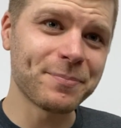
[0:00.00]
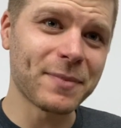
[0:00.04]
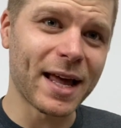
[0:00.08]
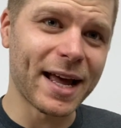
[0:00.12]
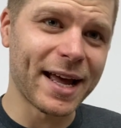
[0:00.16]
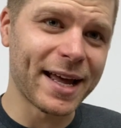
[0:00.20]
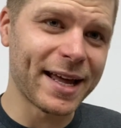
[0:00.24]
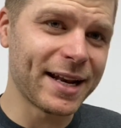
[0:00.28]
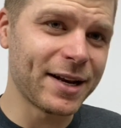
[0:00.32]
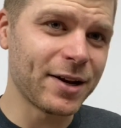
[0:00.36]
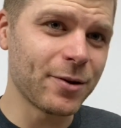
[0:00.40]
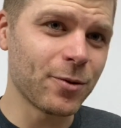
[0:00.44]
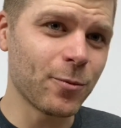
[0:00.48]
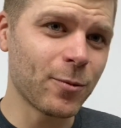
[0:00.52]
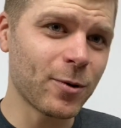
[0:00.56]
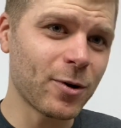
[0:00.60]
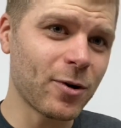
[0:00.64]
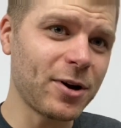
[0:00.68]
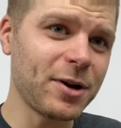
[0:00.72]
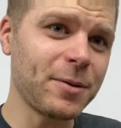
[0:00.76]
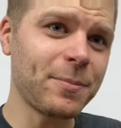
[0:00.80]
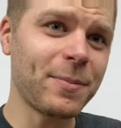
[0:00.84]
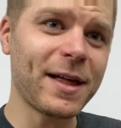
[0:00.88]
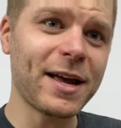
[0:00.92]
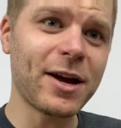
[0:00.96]
And we're
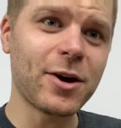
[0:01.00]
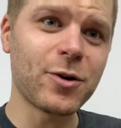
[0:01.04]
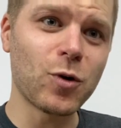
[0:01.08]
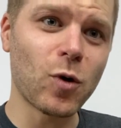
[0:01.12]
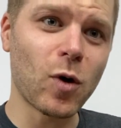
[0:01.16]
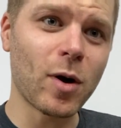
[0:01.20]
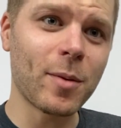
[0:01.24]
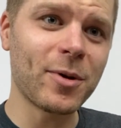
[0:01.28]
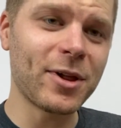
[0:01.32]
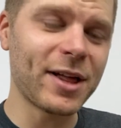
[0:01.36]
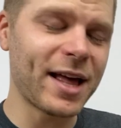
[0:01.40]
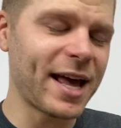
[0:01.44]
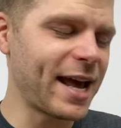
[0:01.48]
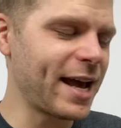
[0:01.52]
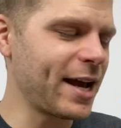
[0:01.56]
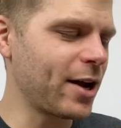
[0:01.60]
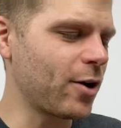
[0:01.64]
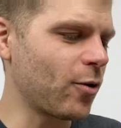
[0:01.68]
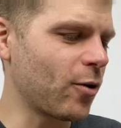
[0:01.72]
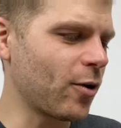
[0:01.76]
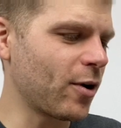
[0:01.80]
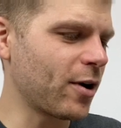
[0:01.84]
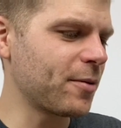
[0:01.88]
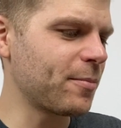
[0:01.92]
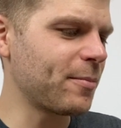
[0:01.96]
going to play our normal A
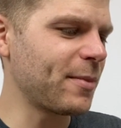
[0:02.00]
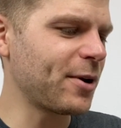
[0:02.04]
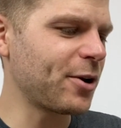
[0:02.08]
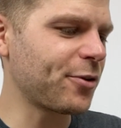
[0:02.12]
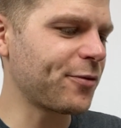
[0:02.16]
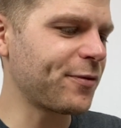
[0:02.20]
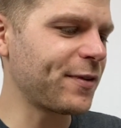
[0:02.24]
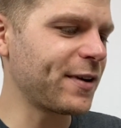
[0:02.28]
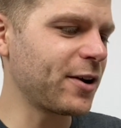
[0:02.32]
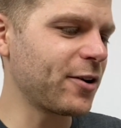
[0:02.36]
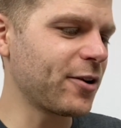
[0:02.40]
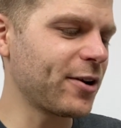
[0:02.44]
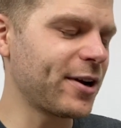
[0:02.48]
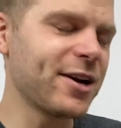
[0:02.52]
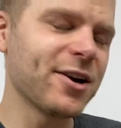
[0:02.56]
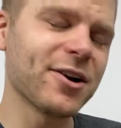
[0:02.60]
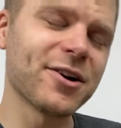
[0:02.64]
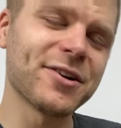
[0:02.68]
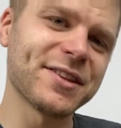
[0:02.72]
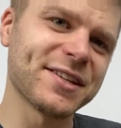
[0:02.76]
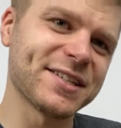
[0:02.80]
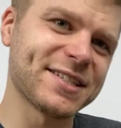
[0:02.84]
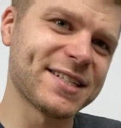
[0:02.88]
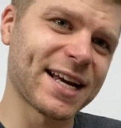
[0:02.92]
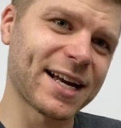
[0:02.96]
chord, middle finger here
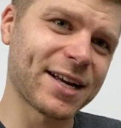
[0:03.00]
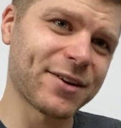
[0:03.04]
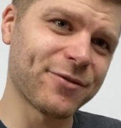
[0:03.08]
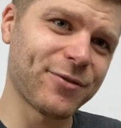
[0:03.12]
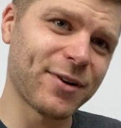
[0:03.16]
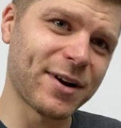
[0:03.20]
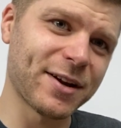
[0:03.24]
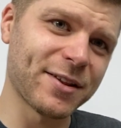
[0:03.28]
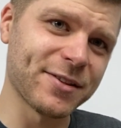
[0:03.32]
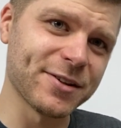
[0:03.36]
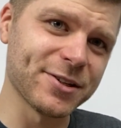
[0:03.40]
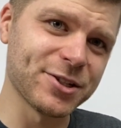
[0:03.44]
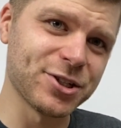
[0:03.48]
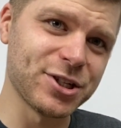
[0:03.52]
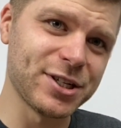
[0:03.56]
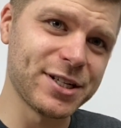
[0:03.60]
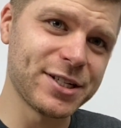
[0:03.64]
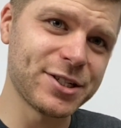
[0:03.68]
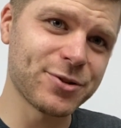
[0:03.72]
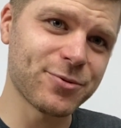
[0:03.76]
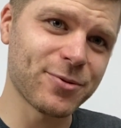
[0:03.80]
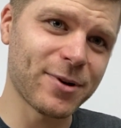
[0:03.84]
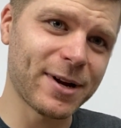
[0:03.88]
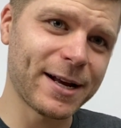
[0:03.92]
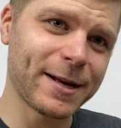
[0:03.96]
on the 2nd fret of the G
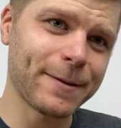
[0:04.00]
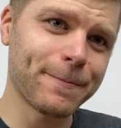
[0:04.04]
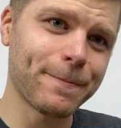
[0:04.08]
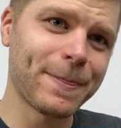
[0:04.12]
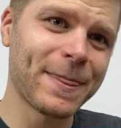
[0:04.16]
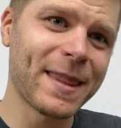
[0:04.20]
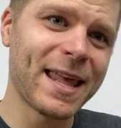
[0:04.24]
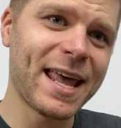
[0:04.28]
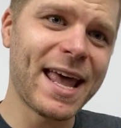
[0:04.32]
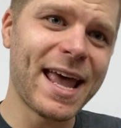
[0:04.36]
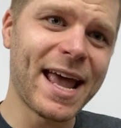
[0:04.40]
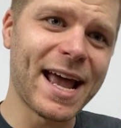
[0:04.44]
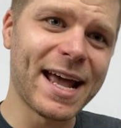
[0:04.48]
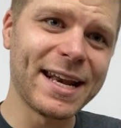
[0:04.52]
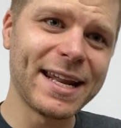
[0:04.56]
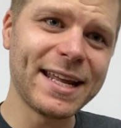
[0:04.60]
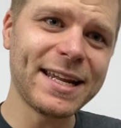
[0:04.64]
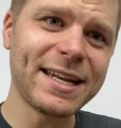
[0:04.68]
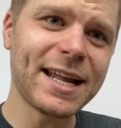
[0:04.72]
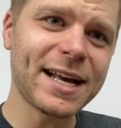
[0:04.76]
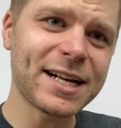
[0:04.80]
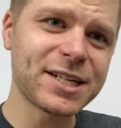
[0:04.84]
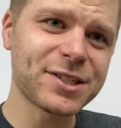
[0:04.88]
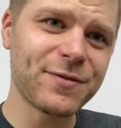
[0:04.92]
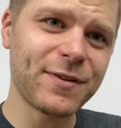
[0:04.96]
string, and
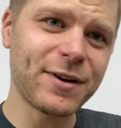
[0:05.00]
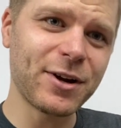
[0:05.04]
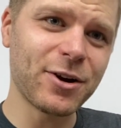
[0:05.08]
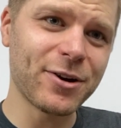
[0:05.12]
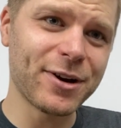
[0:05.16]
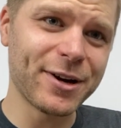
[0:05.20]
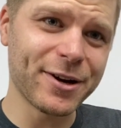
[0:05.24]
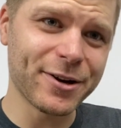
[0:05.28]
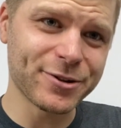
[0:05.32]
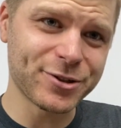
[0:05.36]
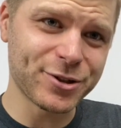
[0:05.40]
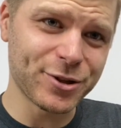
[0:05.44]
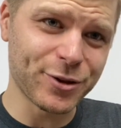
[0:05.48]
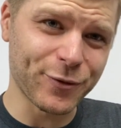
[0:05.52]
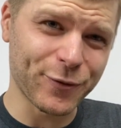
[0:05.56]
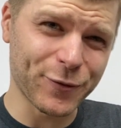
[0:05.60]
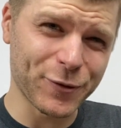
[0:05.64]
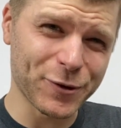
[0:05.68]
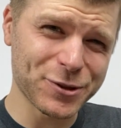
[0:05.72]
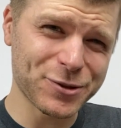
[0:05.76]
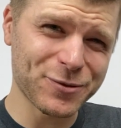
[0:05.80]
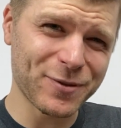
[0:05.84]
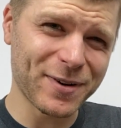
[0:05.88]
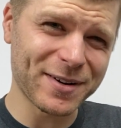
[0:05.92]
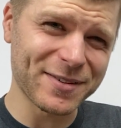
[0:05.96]
index finger here to the
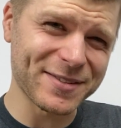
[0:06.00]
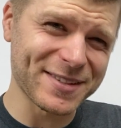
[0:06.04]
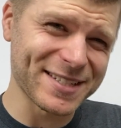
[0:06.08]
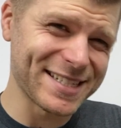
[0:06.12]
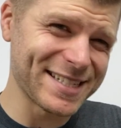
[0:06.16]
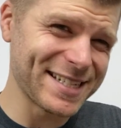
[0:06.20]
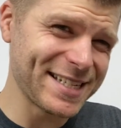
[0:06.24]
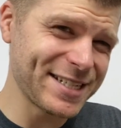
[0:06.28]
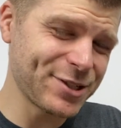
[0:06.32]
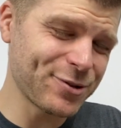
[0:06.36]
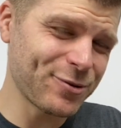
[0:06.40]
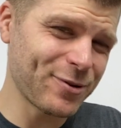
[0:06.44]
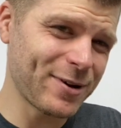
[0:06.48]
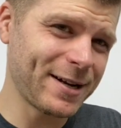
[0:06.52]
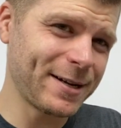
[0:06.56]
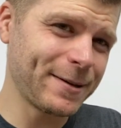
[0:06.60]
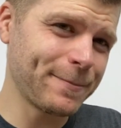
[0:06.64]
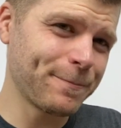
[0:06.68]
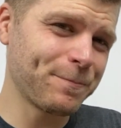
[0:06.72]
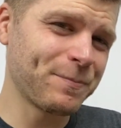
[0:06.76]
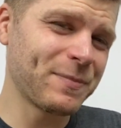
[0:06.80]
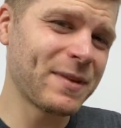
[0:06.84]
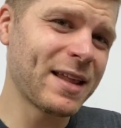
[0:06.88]
1st fret of the C string.